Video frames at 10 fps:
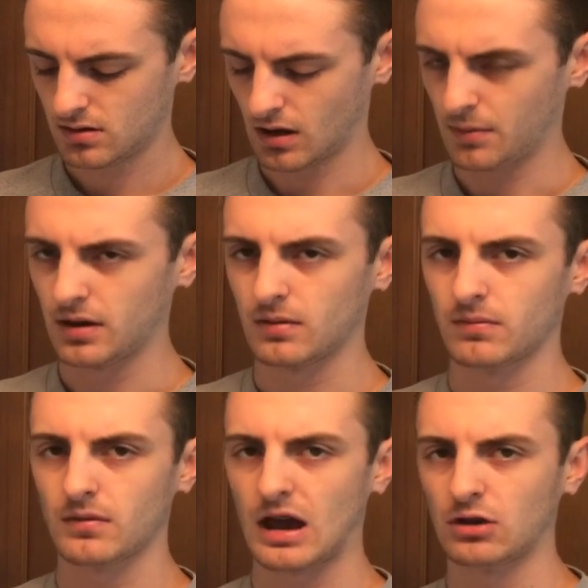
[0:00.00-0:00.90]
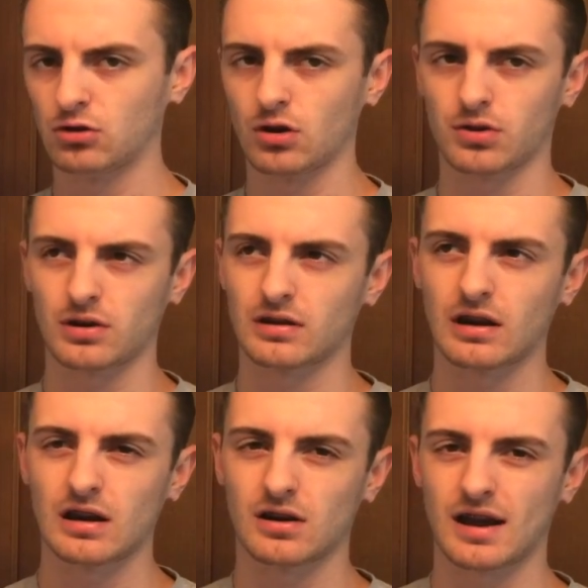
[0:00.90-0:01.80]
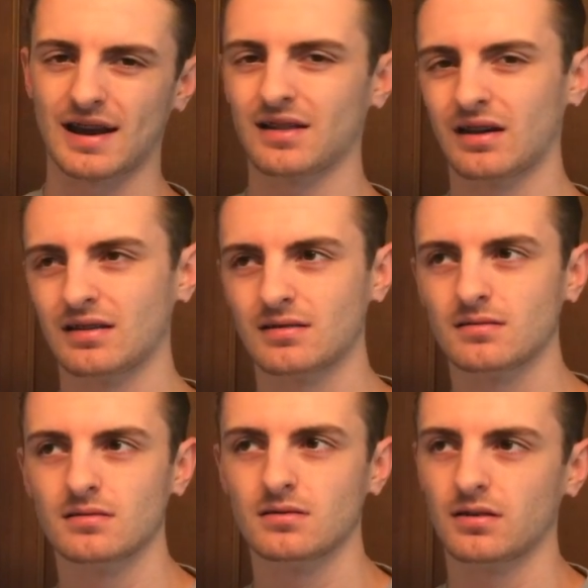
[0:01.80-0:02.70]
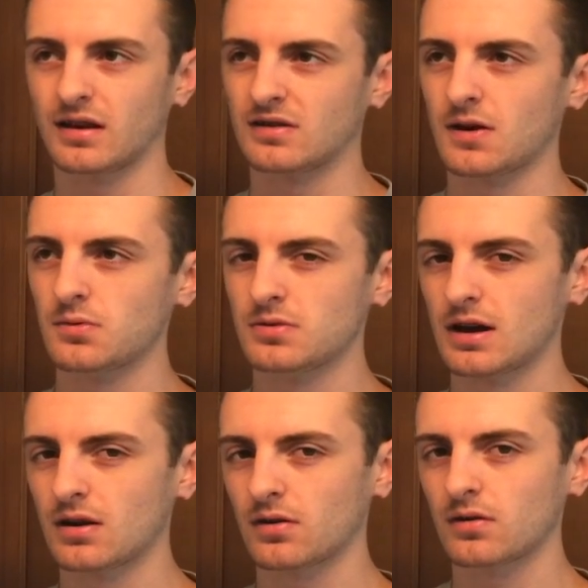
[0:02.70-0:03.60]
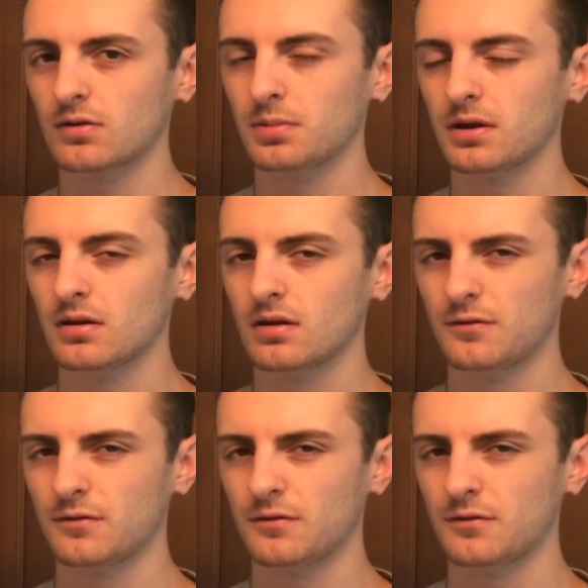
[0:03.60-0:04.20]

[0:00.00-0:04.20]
I mean, as you go throughout the day, it'll kind of like tone down a little bit.